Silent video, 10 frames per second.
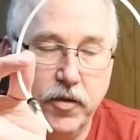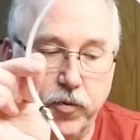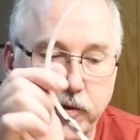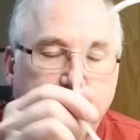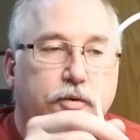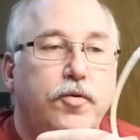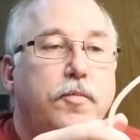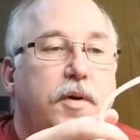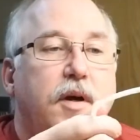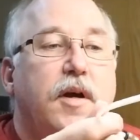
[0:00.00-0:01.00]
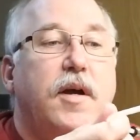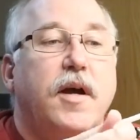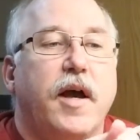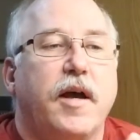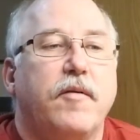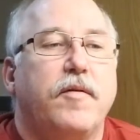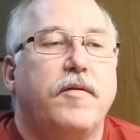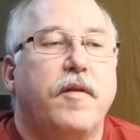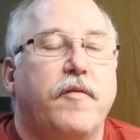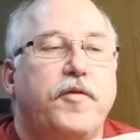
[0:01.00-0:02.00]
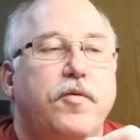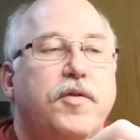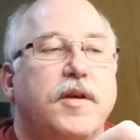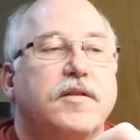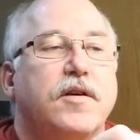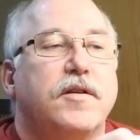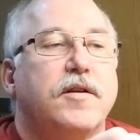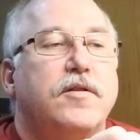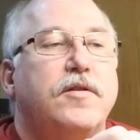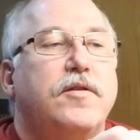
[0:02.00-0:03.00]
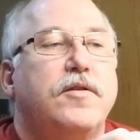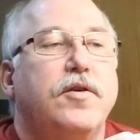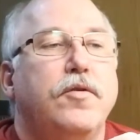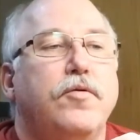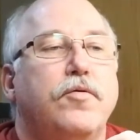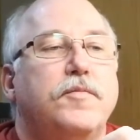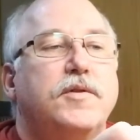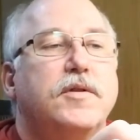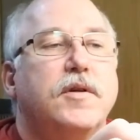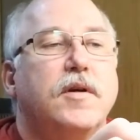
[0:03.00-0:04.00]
to a tube. And a few things on the tubes